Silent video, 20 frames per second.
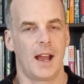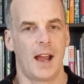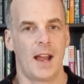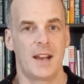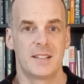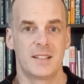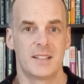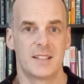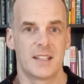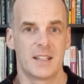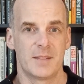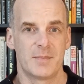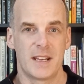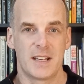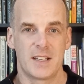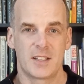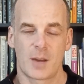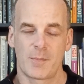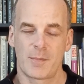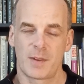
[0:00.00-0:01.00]
And in the
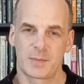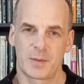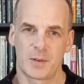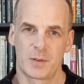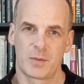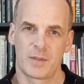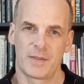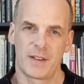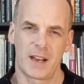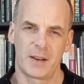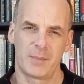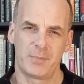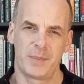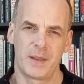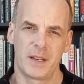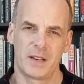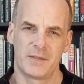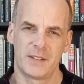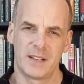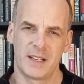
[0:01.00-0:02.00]
meantime, I suppose we've had a
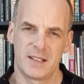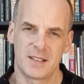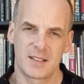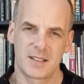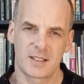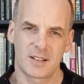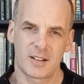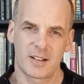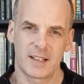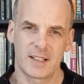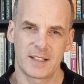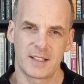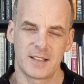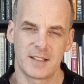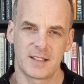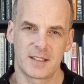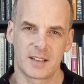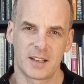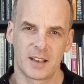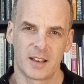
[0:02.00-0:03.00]
bit of an insight
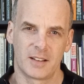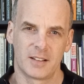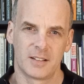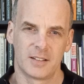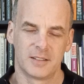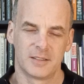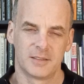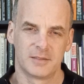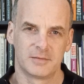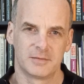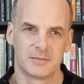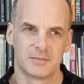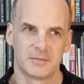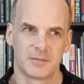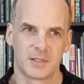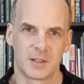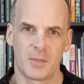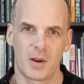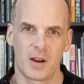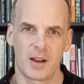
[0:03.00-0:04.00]
into
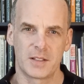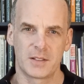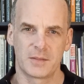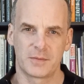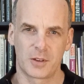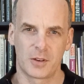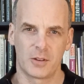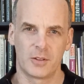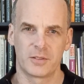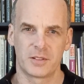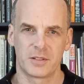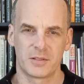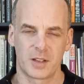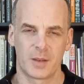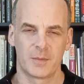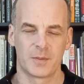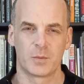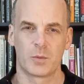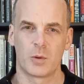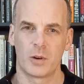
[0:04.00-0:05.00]
the mind of God in
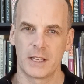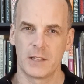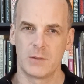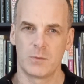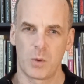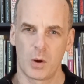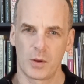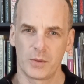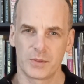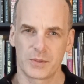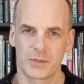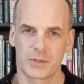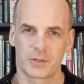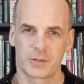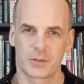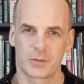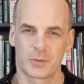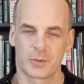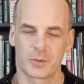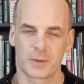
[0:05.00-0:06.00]
terms of what he
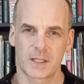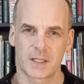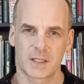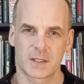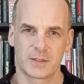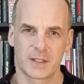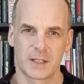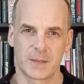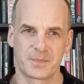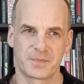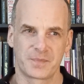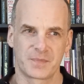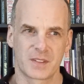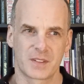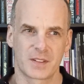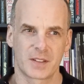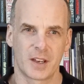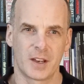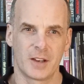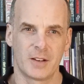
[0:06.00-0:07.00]
wants and all the rest of it.
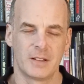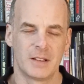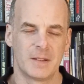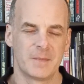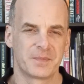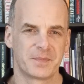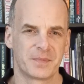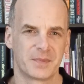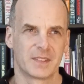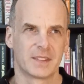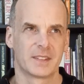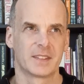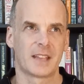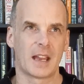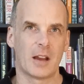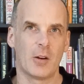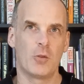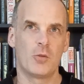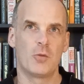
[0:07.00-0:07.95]
So that